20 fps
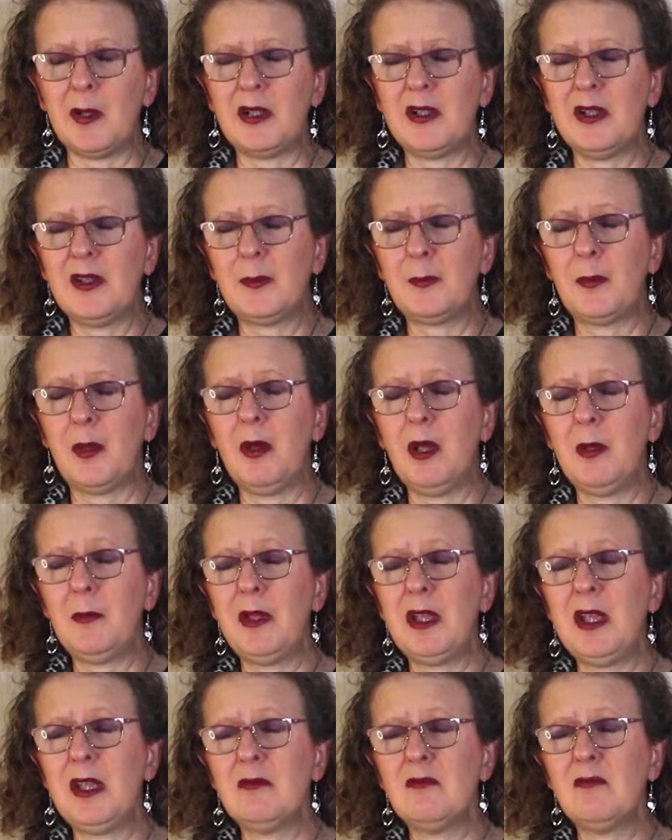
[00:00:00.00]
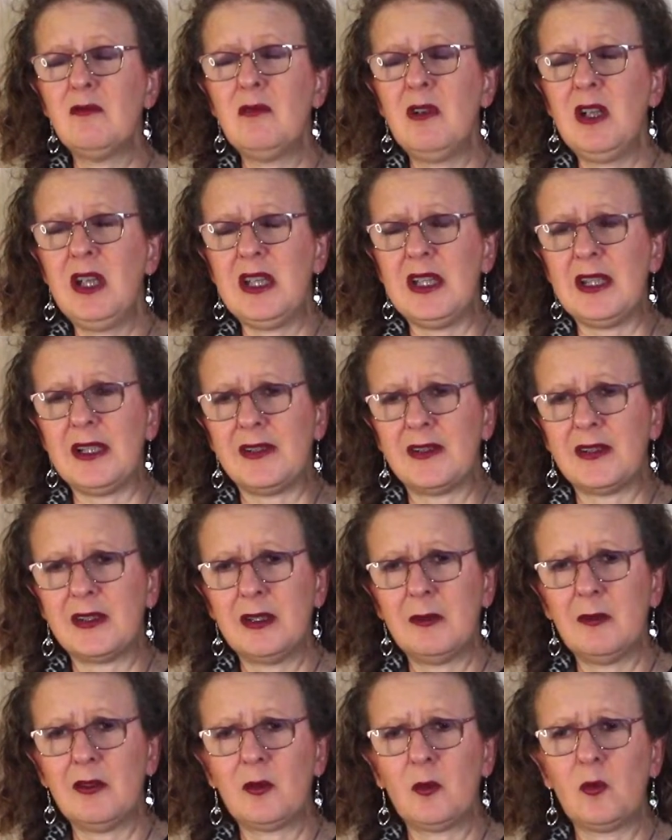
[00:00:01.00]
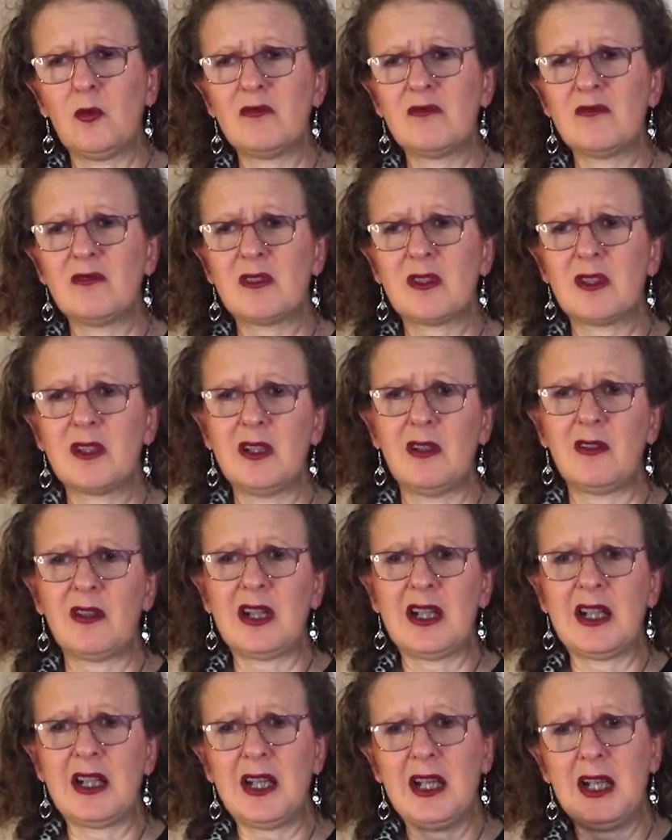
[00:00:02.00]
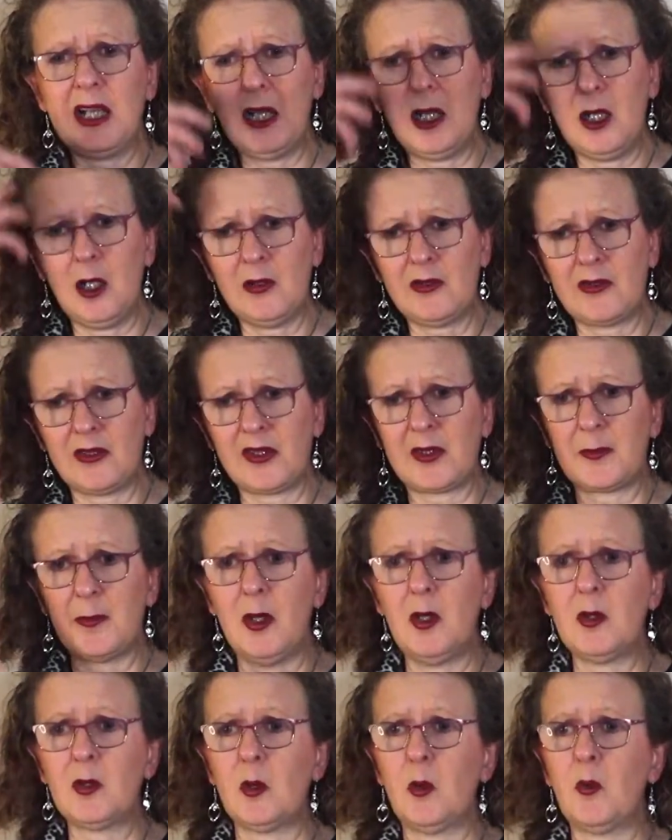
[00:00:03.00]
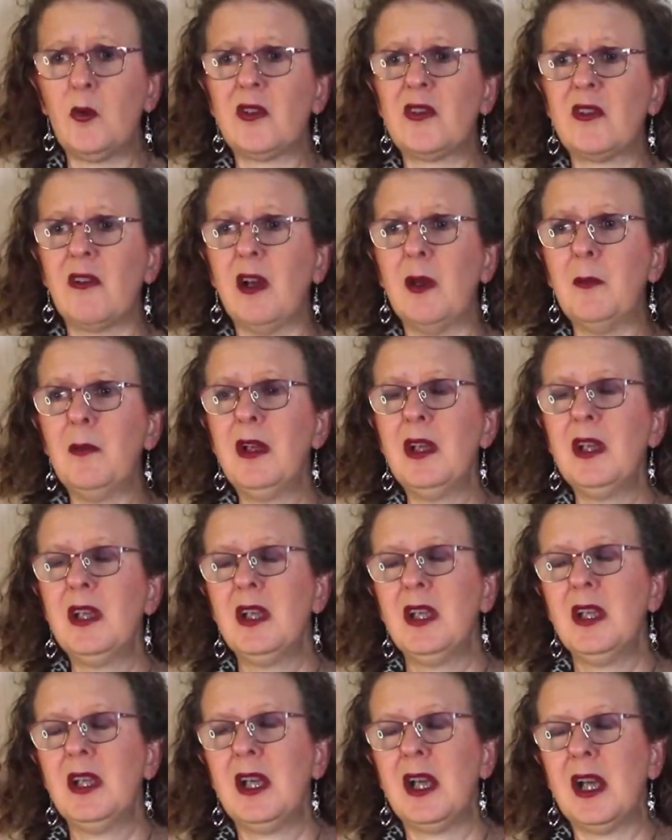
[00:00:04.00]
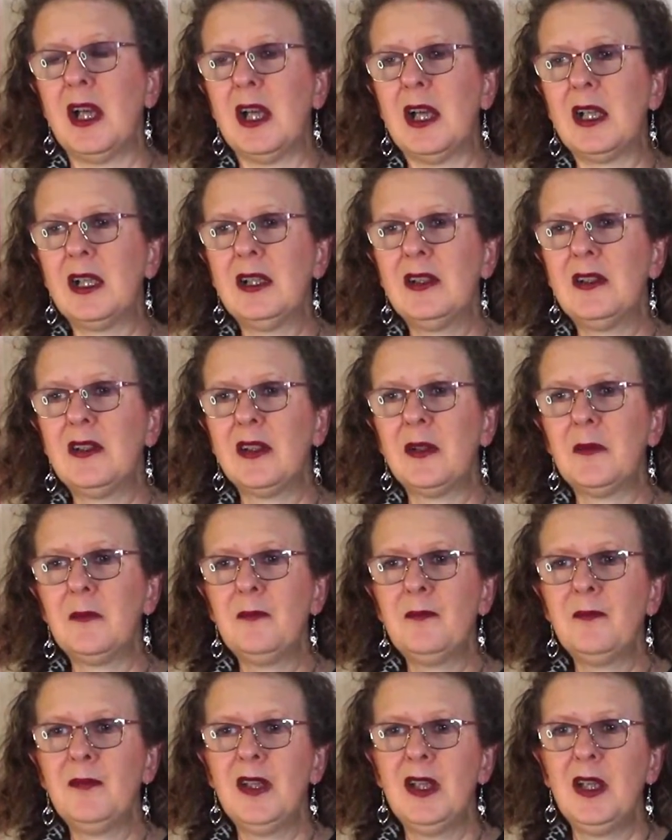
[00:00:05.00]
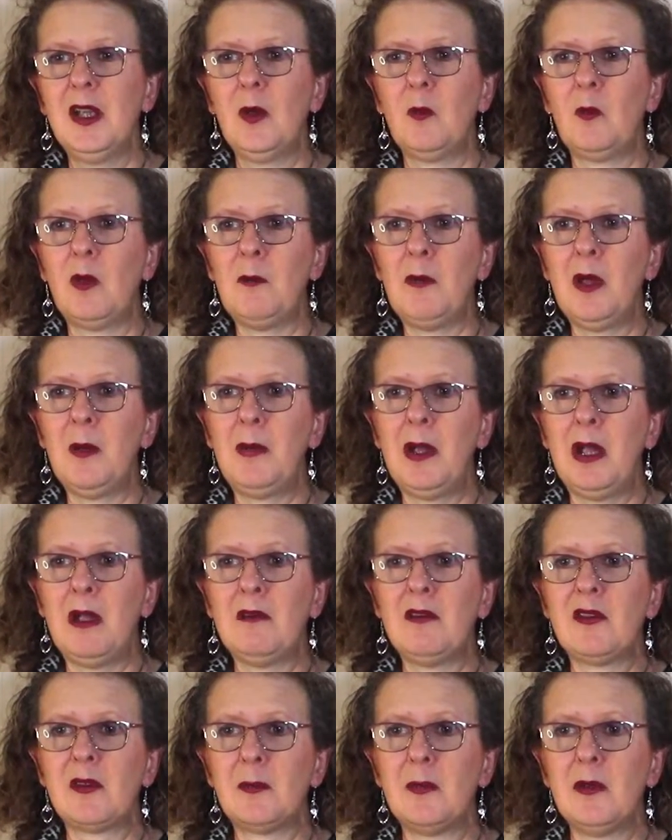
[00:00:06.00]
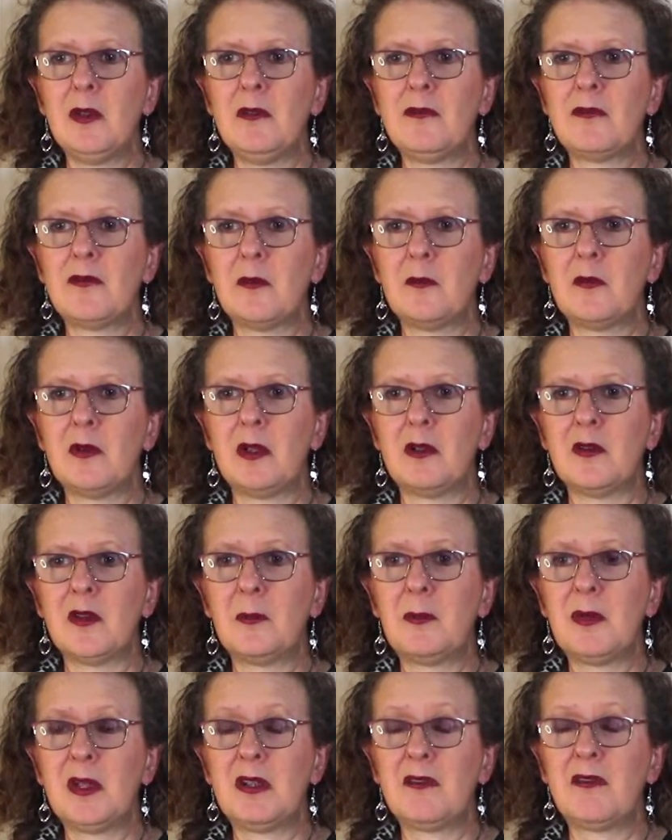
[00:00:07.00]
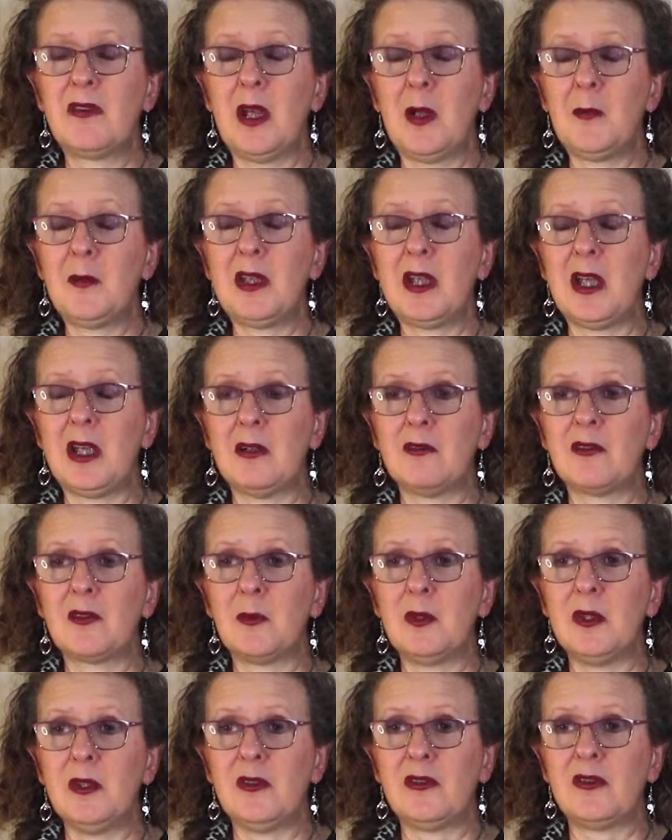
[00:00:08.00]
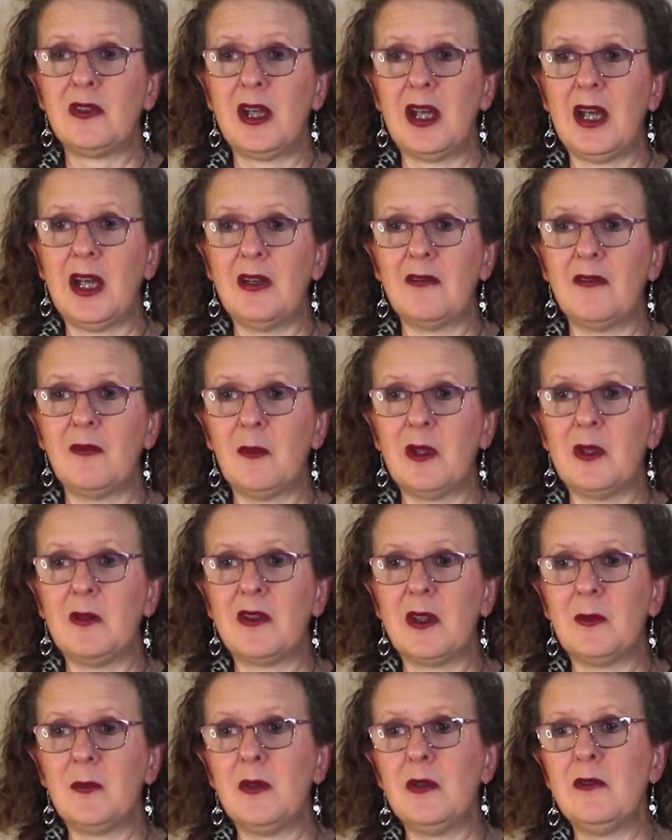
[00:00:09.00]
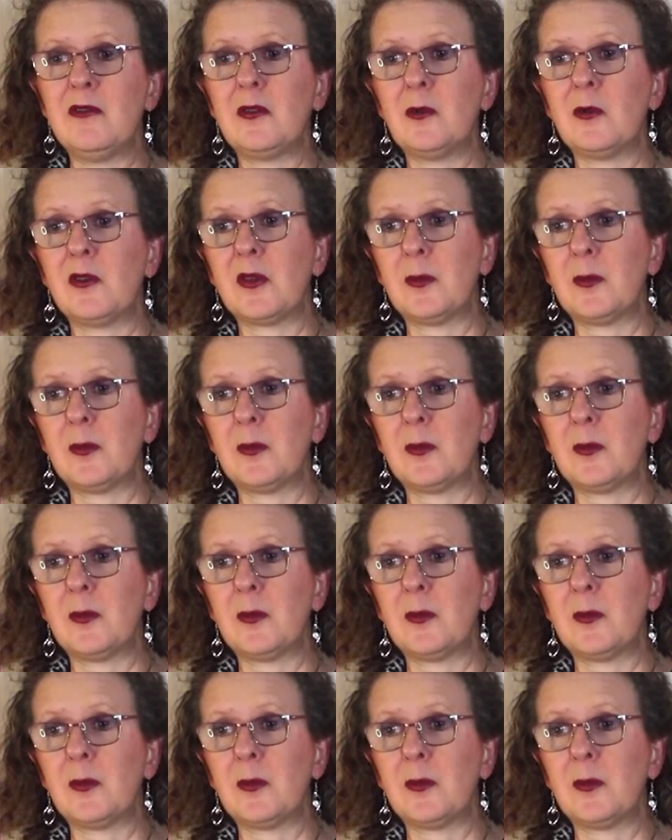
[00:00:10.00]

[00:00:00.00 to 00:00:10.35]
and his pipe, it reeked. There was clouds of smoke all the time. And when my parents moved from the big family house we used to have, and they moved to a